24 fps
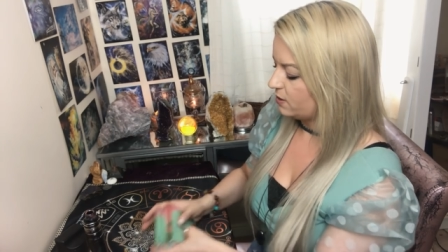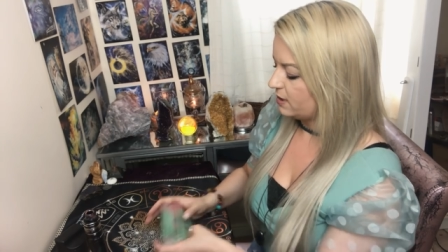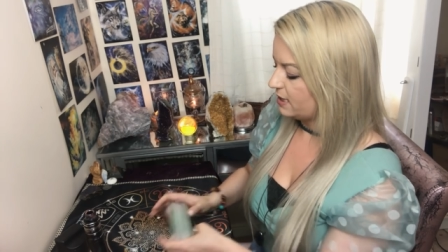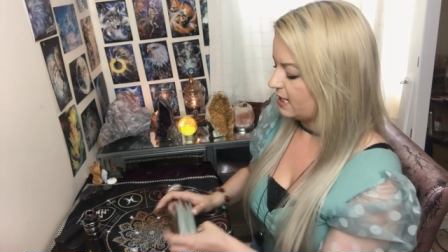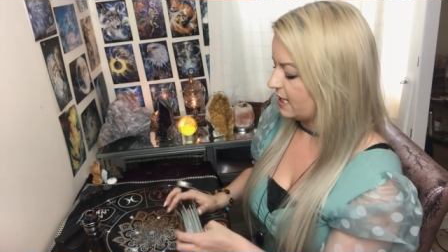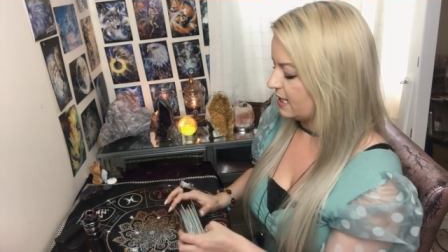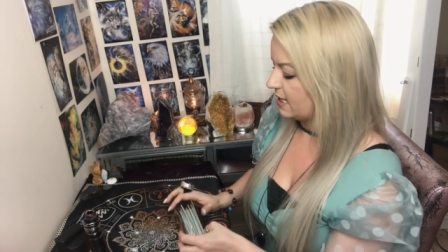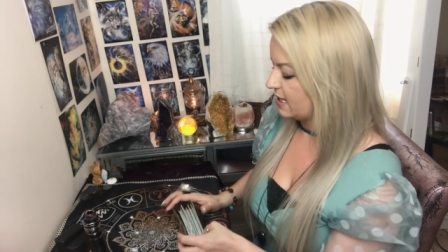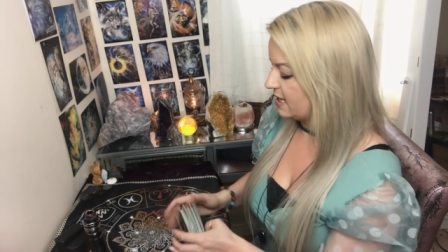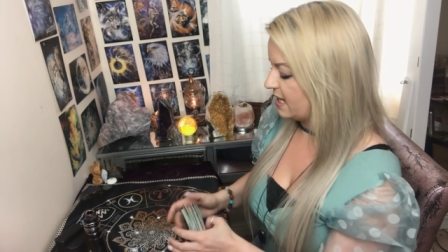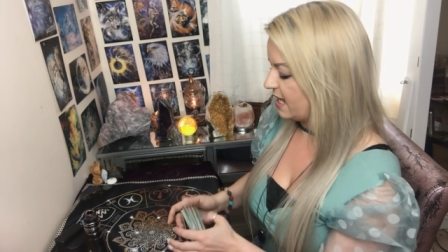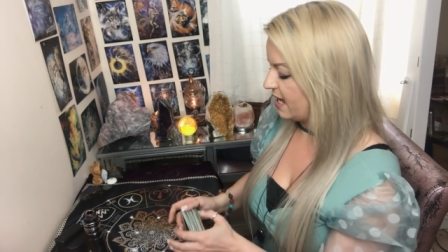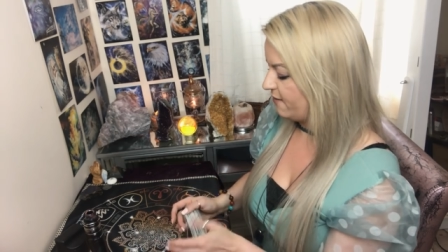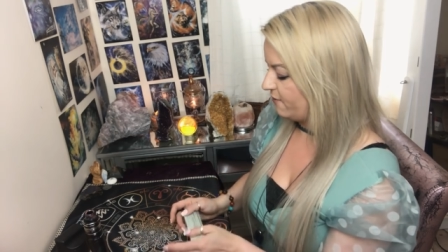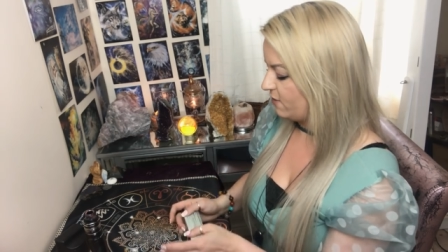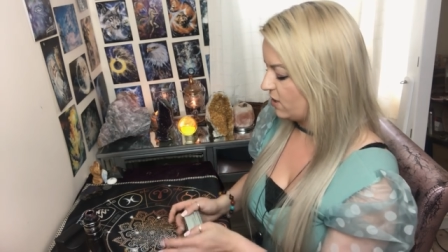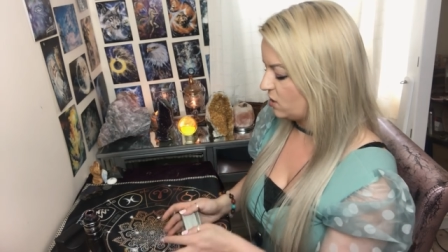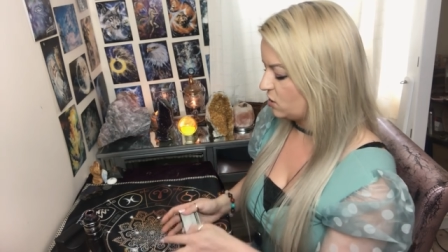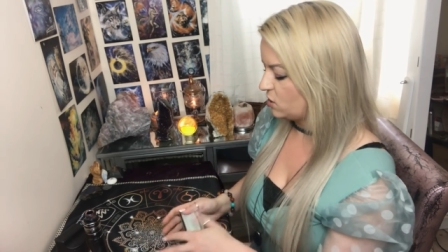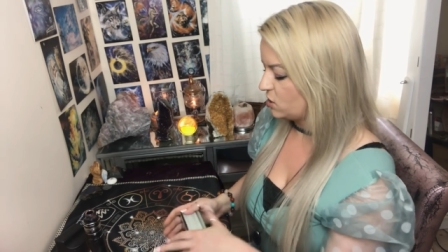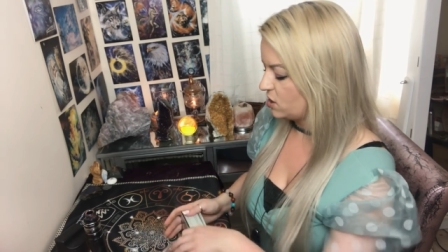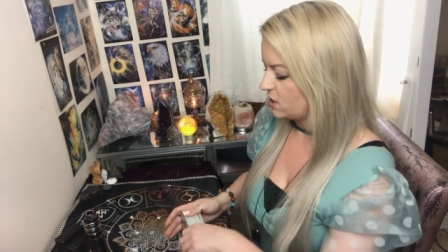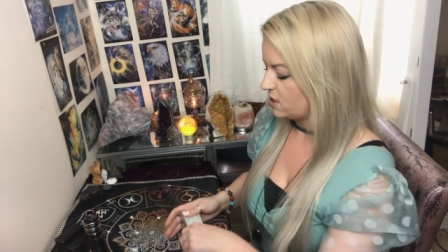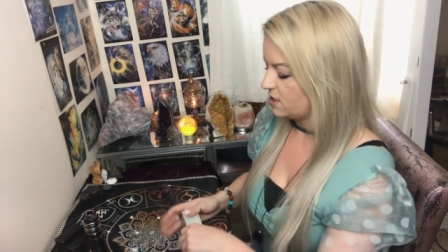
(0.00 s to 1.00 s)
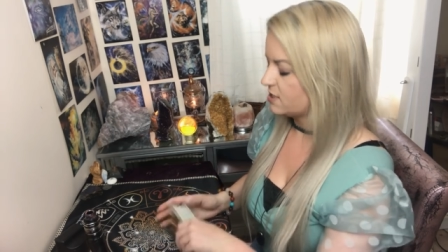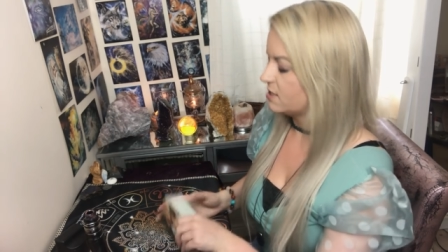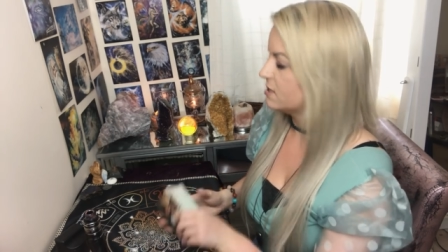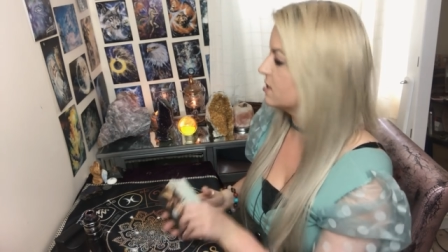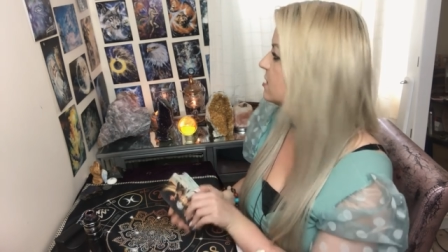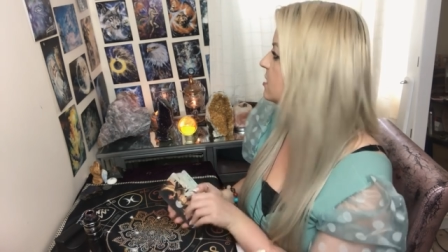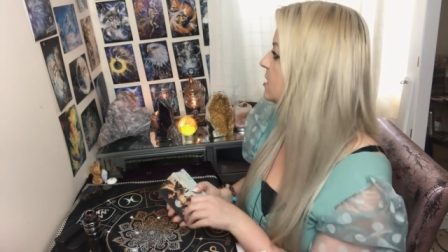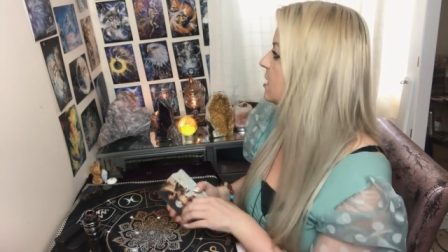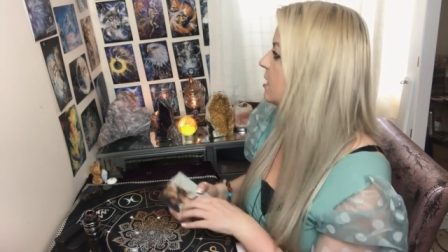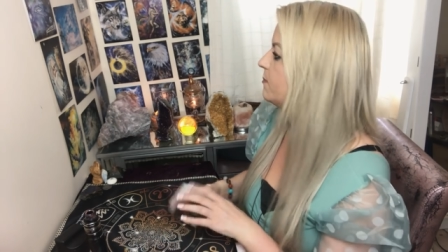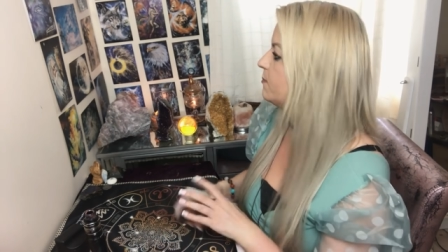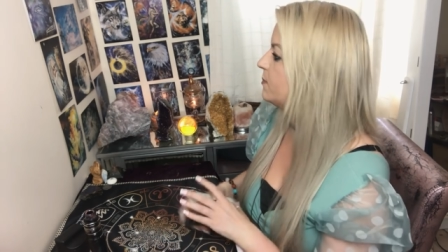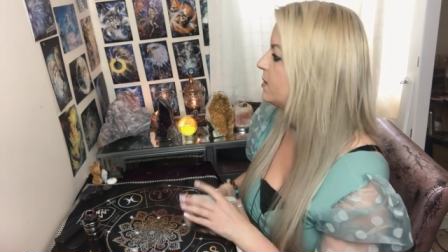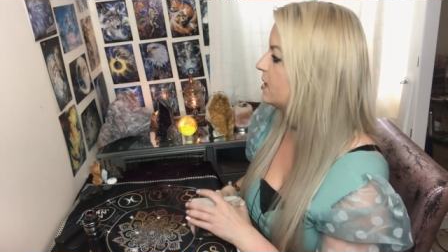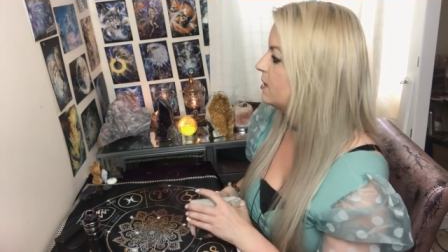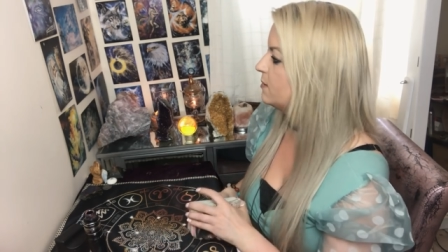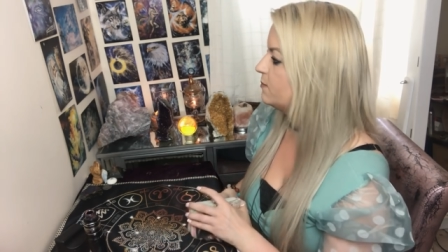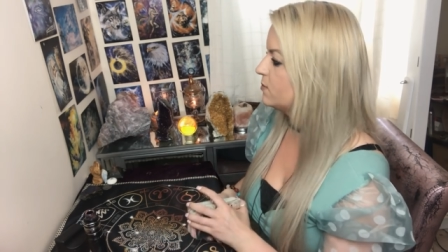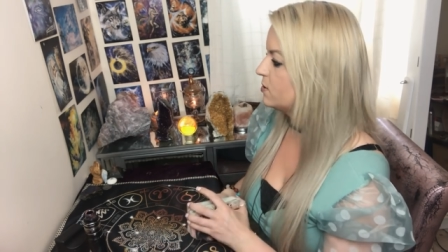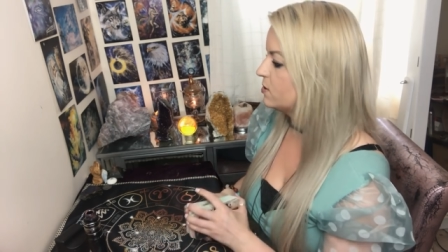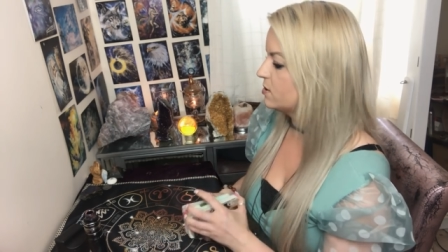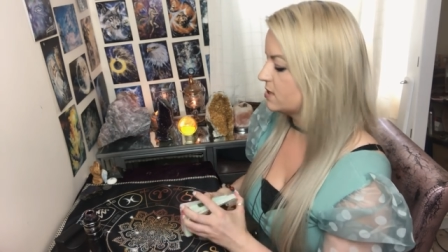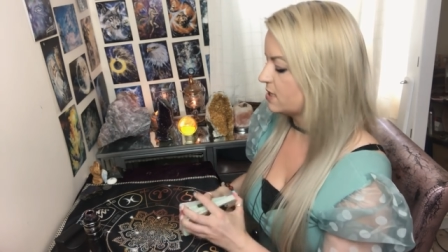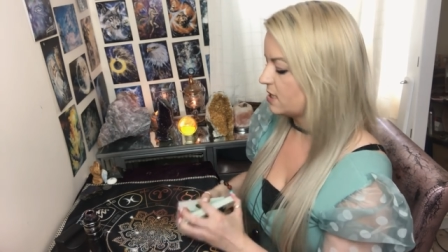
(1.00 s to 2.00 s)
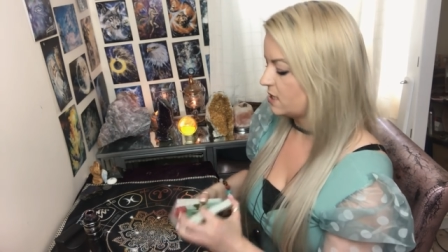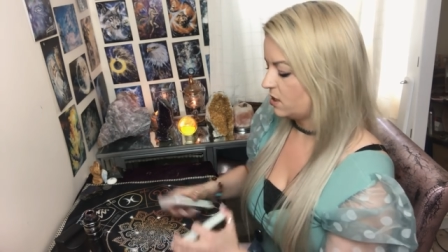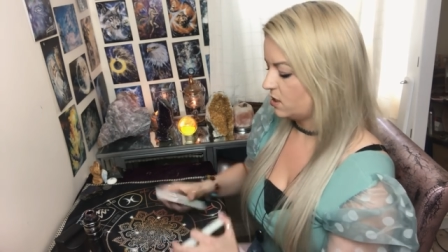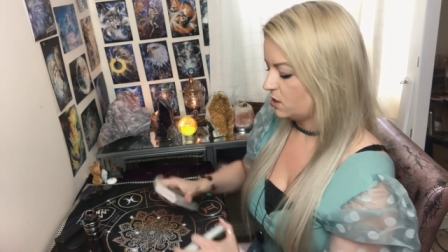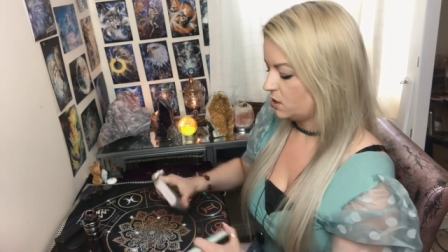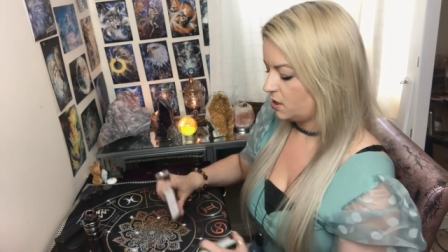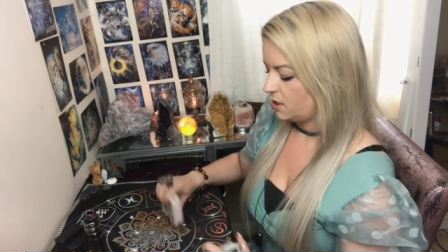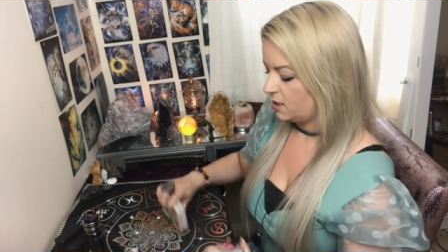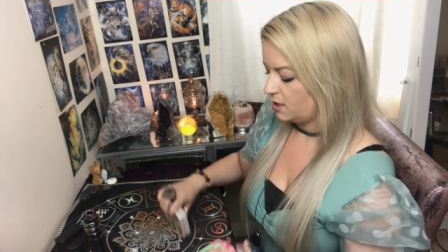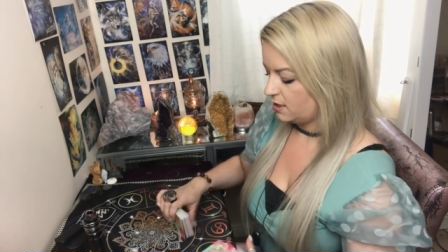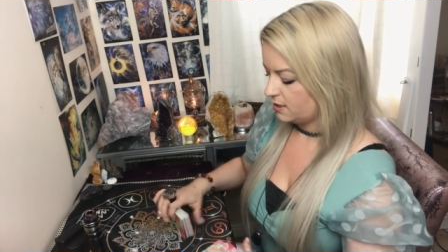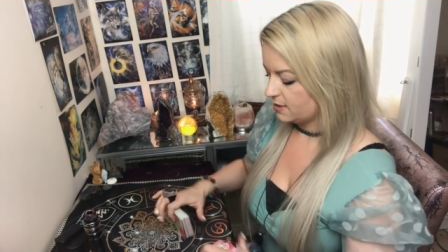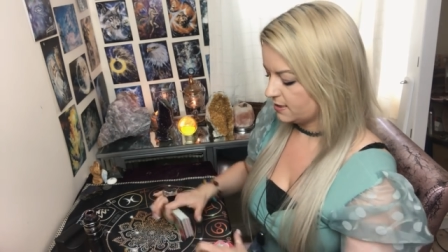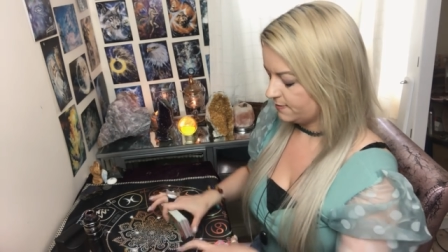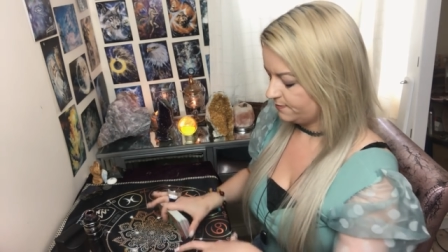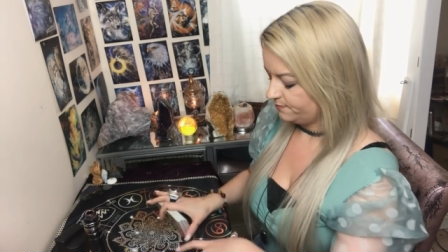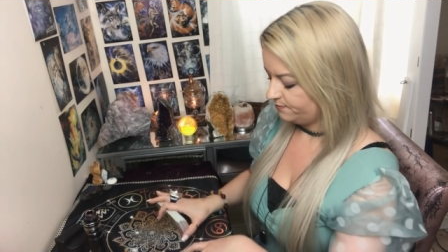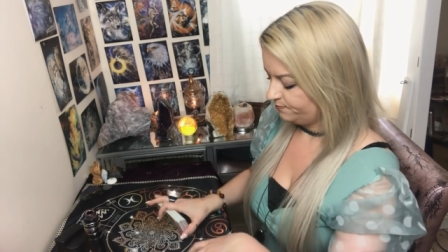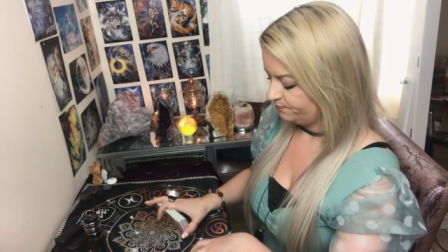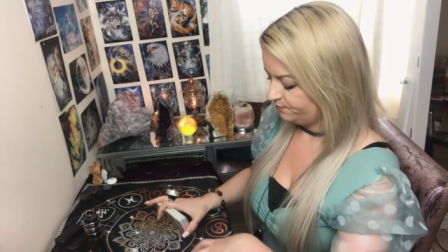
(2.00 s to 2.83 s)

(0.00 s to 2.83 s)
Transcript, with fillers: link their energies into their people's energies?